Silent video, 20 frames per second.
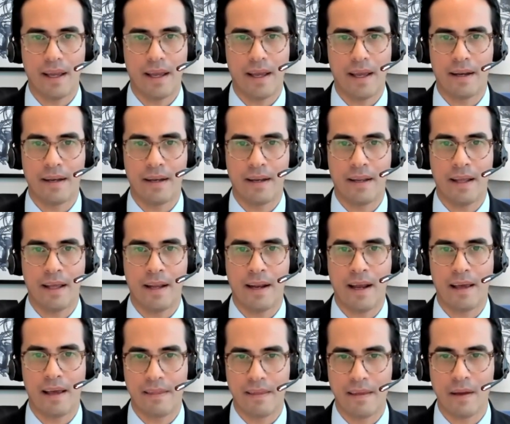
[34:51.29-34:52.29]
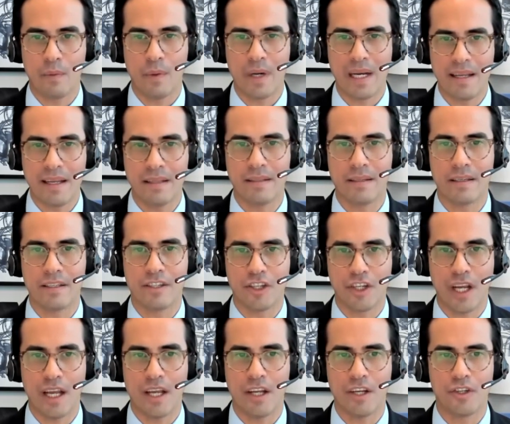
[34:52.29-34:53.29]
And I think we need to
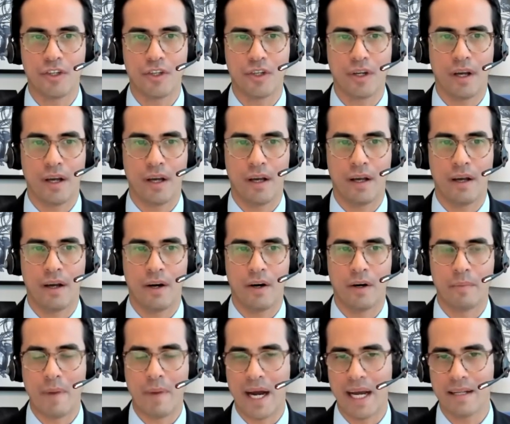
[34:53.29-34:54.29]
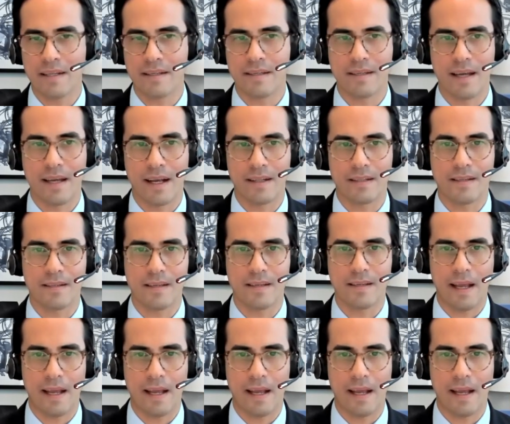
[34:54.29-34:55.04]
change our mindsets